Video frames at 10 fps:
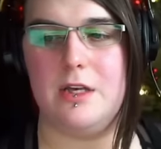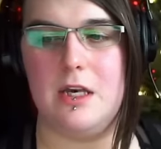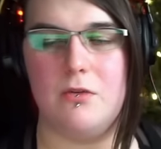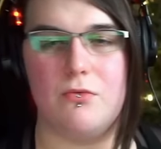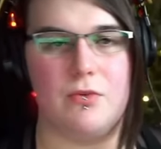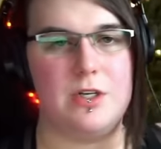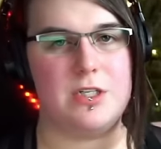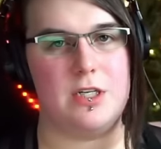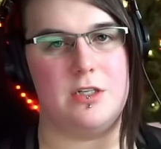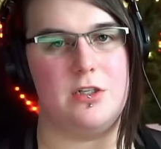the
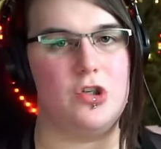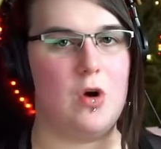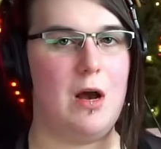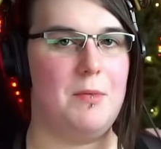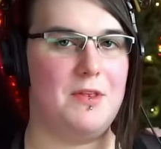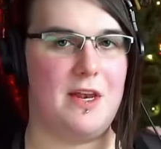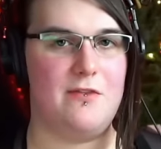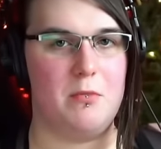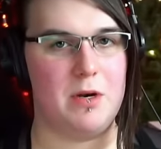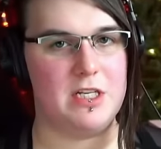recent drama that
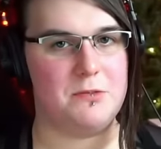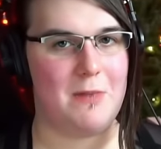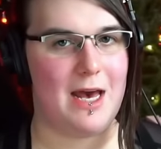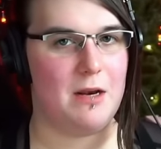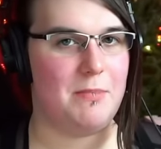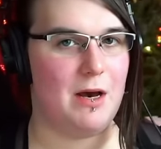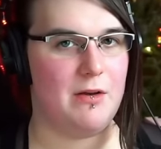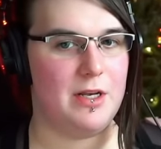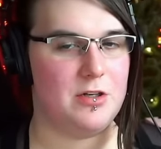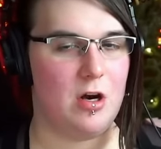everybody's mad
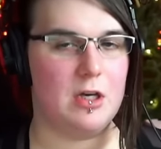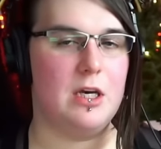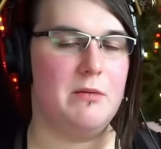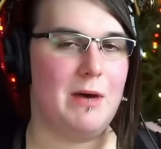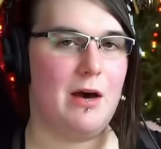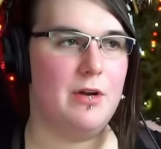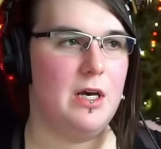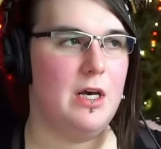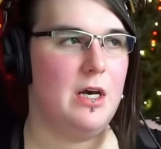about and talking about